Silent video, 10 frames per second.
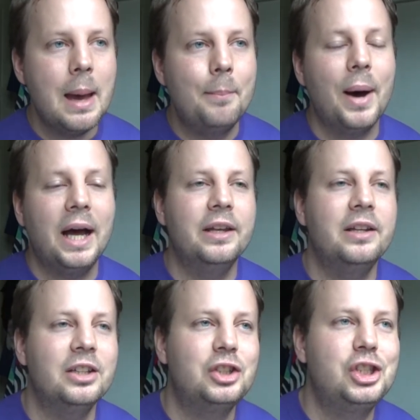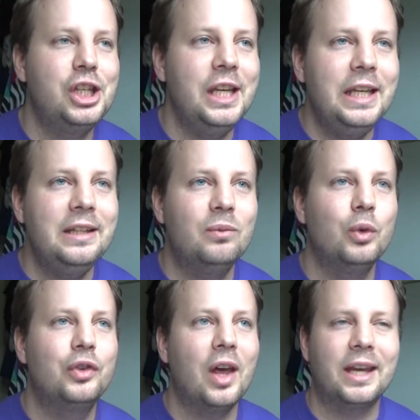But she
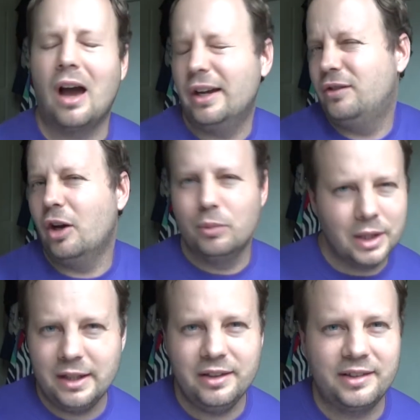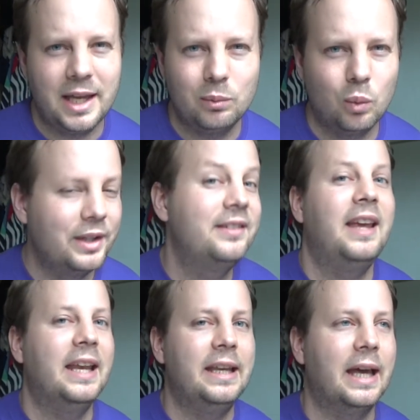was like, I don't really understand what it's
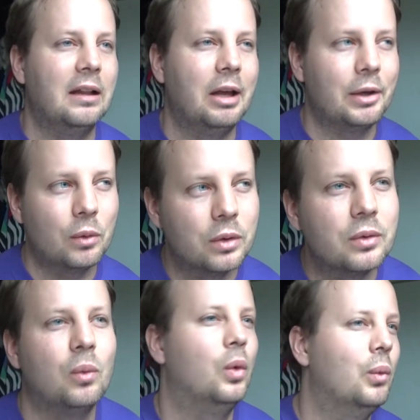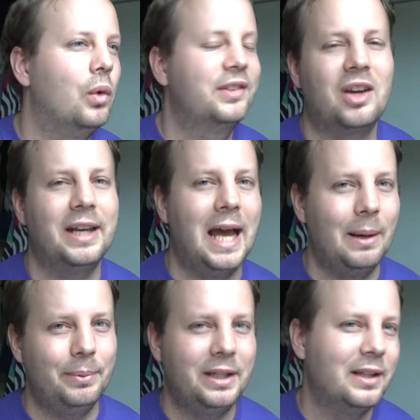getting at. Like what, what's kind of
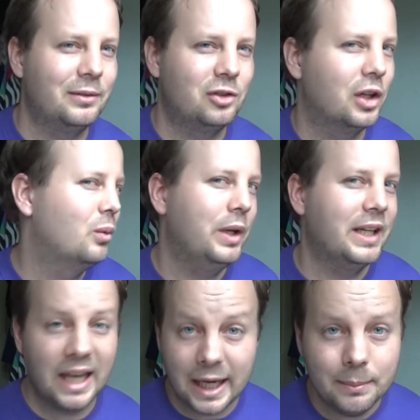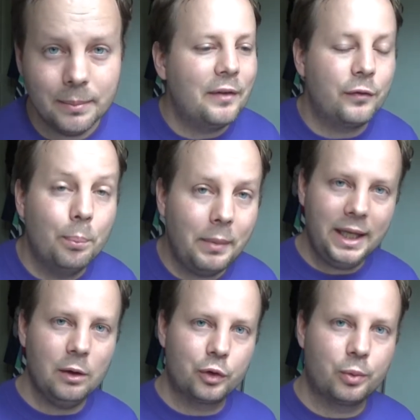happening? They're trying to win a game. But for
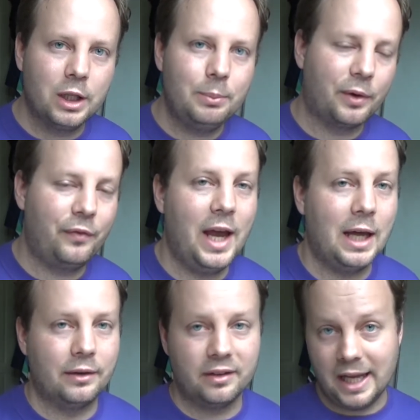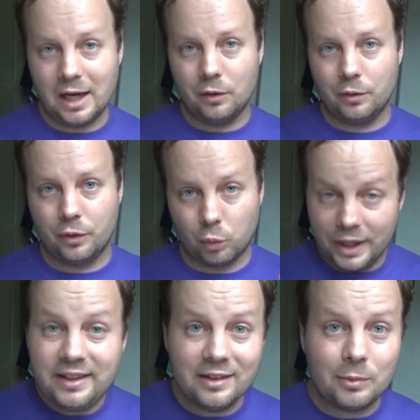me, it was really profound. Now, the
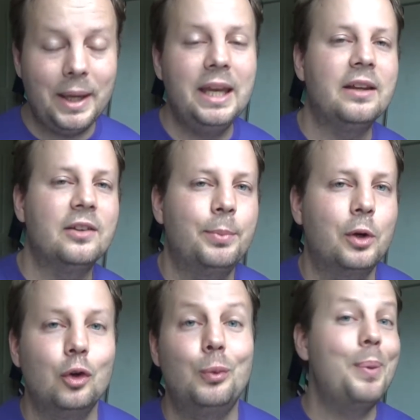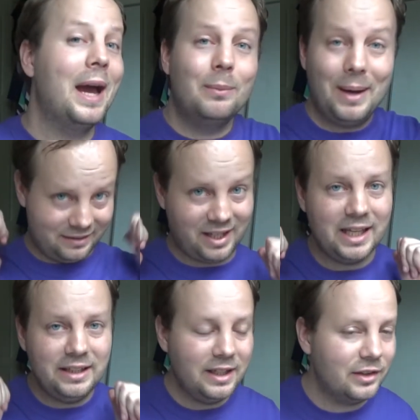reasons being is because back about
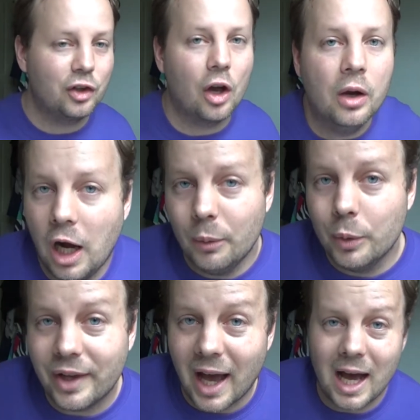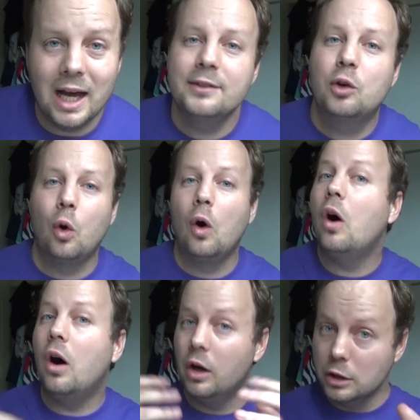10 years ago, I was a
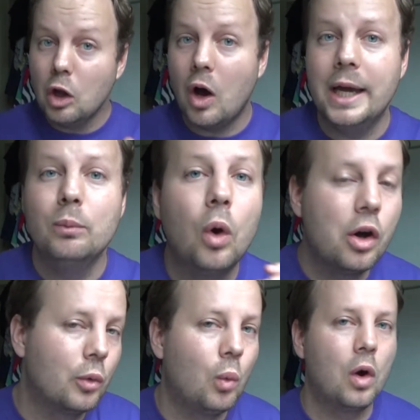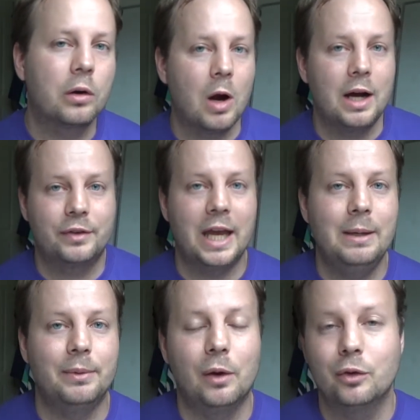hardcore online World of Warcraft
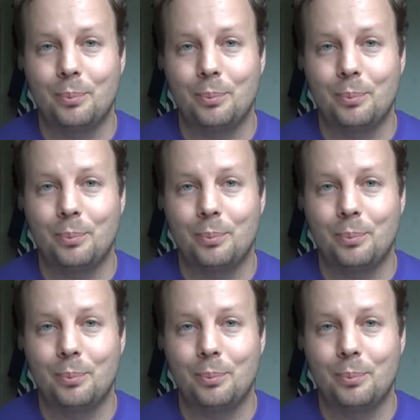gamer. There was a